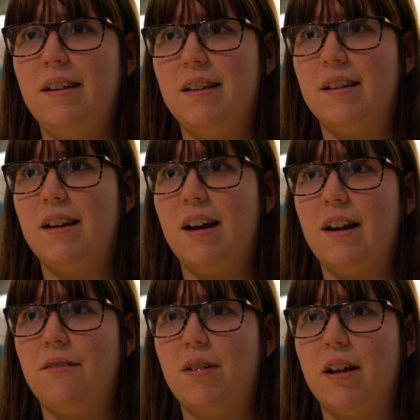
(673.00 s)
it
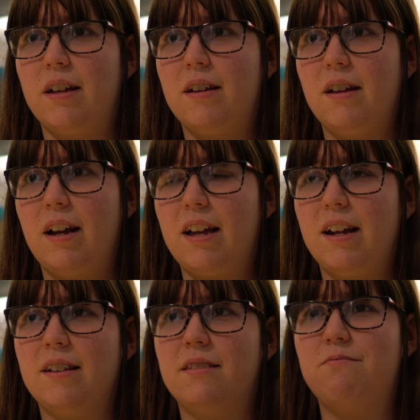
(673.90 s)
kind of like, I
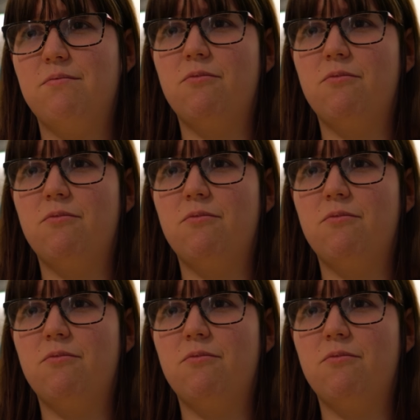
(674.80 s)
kind of